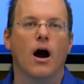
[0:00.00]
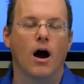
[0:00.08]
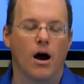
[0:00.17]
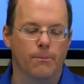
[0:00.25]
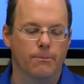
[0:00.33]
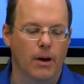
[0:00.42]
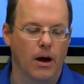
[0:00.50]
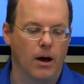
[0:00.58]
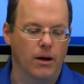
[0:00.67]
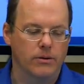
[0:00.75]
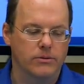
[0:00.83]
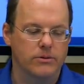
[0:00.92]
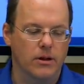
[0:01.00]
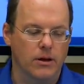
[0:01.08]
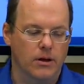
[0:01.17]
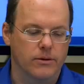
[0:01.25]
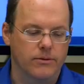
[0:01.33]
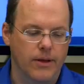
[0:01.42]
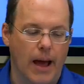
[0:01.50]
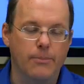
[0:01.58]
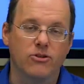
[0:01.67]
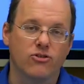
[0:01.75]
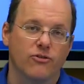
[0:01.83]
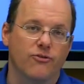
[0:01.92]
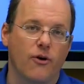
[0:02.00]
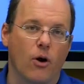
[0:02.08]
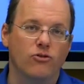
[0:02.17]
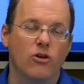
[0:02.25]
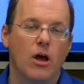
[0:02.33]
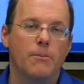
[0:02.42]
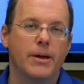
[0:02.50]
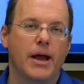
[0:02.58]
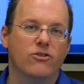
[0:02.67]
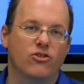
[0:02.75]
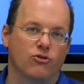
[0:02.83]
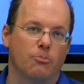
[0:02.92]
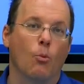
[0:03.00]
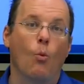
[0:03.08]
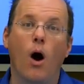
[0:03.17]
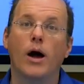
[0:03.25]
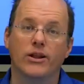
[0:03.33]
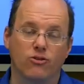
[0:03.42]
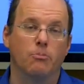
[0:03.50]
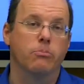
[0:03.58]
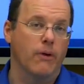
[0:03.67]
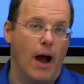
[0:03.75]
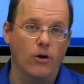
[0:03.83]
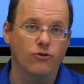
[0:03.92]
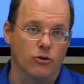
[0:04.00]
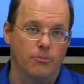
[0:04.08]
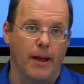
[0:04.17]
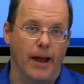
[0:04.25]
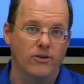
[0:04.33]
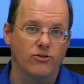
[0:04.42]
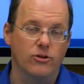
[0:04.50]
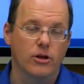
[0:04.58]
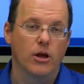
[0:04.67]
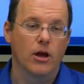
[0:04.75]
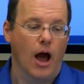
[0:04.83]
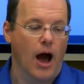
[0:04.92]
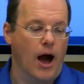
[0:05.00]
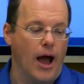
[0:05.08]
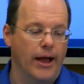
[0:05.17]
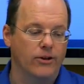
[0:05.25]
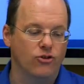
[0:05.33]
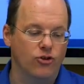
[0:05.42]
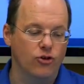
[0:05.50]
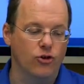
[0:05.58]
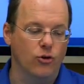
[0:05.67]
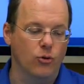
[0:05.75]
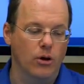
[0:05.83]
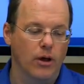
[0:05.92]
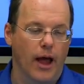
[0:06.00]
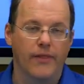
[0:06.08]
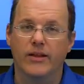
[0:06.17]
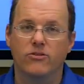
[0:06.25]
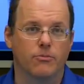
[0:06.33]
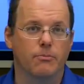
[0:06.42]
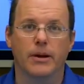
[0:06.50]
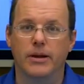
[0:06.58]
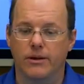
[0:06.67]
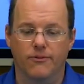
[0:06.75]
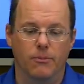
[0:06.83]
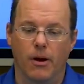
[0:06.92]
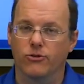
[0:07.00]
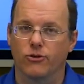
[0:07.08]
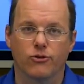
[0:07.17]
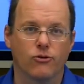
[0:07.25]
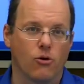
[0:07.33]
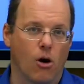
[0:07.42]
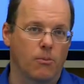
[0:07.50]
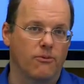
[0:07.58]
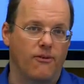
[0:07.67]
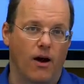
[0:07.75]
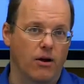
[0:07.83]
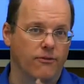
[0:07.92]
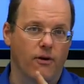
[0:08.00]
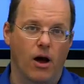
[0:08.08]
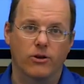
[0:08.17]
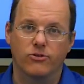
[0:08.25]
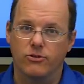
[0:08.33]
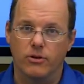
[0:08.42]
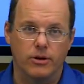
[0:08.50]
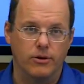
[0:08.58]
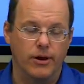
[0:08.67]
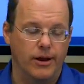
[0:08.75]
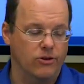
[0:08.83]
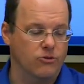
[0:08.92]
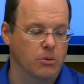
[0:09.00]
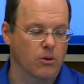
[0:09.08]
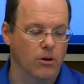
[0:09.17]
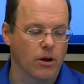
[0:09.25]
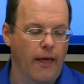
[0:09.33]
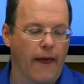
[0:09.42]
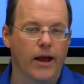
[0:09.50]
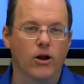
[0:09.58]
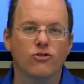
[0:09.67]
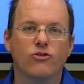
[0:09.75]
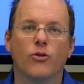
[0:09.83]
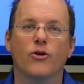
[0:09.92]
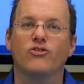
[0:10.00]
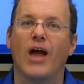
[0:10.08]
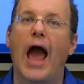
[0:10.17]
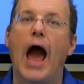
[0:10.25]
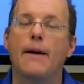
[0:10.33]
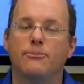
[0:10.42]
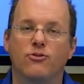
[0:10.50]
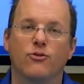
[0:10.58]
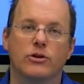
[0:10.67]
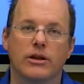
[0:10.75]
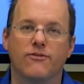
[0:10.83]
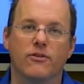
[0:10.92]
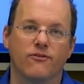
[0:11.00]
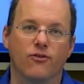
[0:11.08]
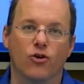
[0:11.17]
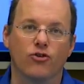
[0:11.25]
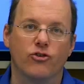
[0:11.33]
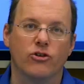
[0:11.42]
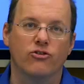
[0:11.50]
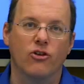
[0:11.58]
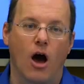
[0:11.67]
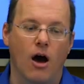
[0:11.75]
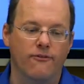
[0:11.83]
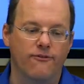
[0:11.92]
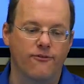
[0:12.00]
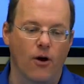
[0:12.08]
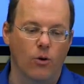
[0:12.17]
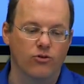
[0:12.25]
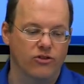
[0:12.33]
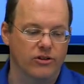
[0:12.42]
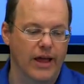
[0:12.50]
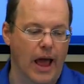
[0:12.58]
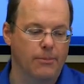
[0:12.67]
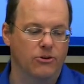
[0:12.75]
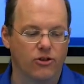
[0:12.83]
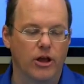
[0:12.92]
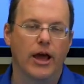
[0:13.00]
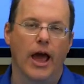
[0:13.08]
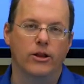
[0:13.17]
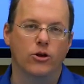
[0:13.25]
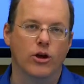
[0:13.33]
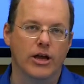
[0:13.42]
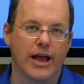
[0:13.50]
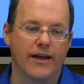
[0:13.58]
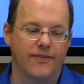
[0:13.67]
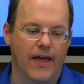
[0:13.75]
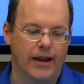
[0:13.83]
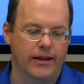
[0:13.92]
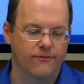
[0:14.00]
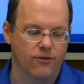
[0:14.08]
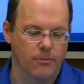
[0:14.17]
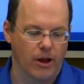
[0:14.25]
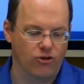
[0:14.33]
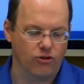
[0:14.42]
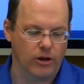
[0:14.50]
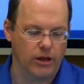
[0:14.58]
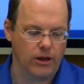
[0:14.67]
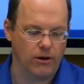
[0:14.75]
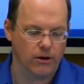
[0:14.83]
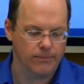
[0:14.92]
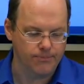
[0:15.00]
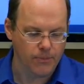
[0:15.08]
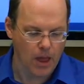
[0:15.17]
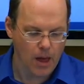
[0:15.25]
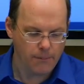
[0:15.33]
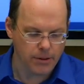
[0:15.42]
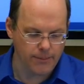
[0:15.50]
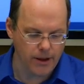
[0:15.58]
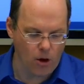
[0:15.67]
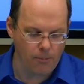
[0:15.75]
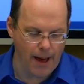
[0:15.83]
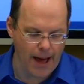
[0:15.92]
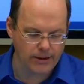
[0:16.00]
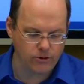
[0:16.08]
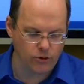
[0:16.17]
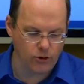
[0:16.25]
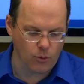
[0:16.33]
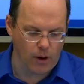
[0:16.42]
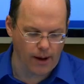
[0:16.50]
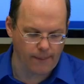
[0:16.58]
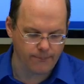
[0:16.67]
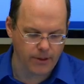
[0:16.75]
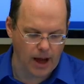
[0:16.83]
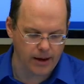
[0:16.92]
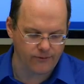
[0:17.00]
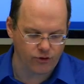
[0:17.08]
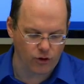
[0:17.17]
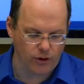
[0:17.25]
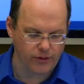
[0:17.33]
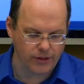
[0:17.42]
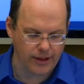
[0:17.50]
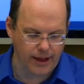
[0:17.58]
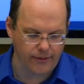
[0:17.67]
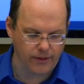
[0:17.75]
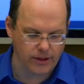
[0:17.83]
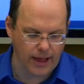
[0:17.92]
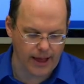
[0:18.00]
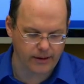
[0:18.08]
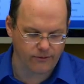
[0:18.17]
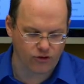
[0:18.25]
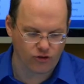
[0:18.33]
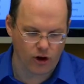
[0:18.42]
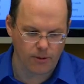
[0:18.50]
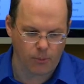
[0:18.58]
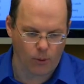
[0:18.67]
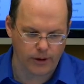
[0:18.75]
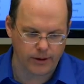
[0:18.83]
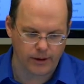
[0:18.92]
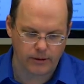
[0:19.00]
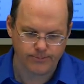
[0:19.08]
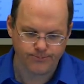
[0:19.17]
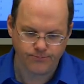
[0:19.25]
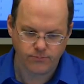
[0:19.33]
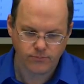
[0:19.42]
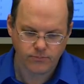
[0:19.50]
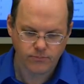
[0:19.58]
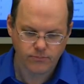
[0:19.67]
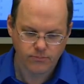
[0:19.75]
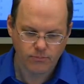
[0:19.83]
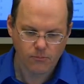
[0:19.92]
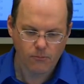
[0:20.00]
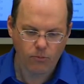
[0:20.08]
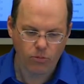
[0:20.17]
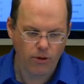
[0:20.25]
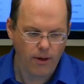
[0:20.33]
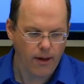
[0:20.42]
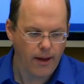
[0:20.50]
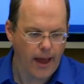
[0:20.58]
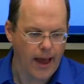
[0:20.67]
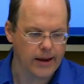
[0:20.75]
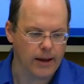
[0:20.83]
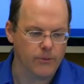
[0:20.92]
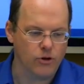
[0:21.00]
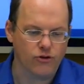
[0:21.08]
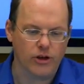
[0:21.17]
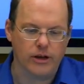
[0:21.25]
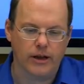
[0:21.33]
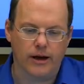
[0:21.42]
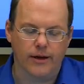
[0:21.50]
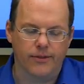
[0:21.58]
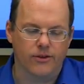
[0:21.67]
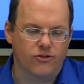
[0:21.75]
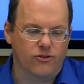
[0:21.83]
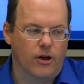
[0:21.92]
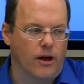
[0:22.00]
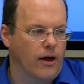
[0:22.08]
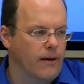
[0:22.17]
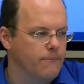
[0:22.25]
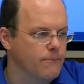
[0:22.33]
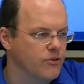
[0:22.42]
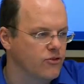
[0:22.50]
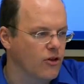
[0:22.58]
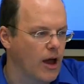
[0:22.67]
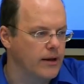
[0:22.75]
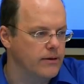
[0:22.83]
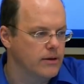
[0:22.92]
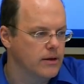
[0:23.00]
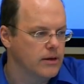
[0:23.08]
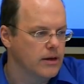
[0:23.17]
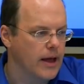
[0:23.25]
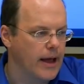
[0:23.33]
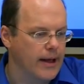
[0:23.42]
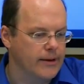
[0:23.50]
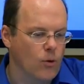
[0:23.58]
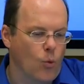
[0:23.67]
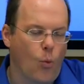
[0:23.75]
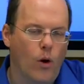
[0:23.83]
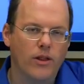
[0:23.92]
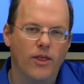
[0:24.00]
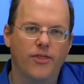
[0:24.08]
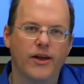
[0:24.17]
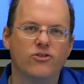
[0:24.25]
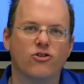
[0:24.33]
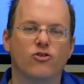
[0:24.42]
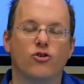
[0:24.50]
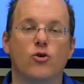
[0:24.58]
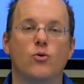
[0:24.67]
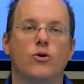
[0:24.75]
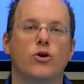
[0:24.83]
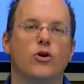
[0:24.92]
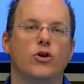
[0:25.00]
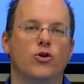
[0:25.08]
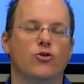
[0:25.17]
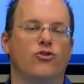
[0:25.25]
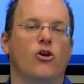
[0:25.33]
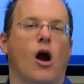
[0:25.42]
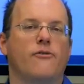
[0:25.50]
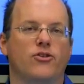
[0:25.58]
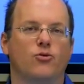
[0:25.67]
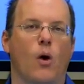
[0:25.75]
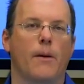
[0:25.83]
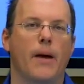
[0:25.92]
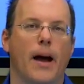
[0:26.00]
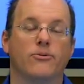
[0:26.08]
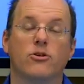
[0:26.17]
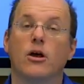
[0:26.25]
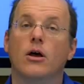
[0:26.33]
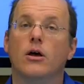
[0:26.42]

tablets and phones because it's, one, it's browser-based, and two, and that's many different browsers, Chrome, Firefox, Internet Explorer, and also there's apps for different versions of phones and tablets, and you can get that information here. But let me go back to kind of show you the lay of the land of SharePoint here. And I'm using this site, and one of the things is you can use the Office web apps.